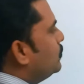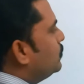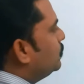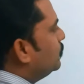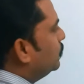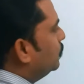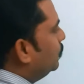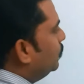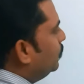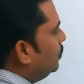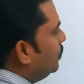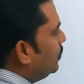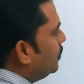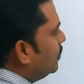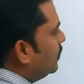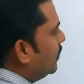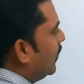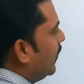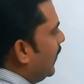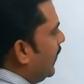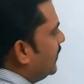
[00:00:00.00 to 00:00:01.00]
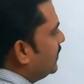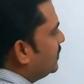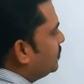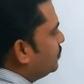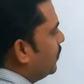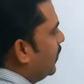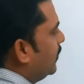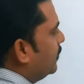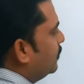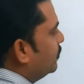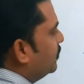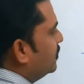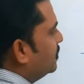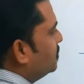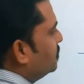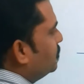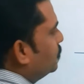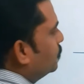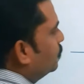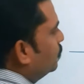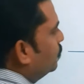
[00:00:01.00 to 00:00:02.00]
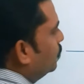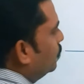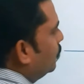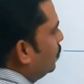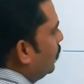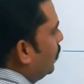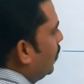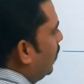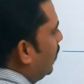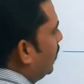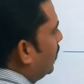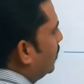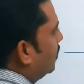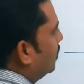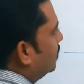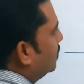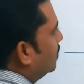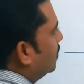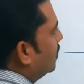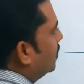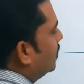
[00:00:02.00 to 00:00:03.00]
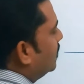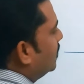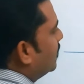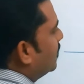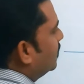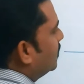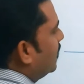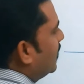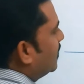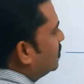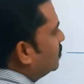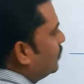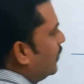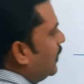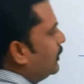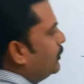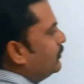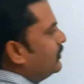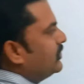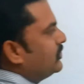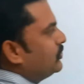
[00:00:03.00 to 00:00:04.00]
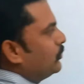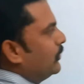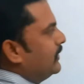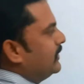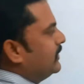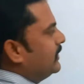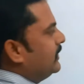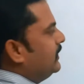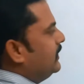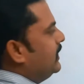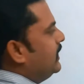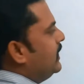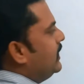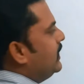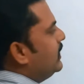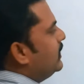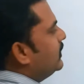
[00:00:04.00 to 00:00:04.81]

So the x value is 2 and here the x value is 20.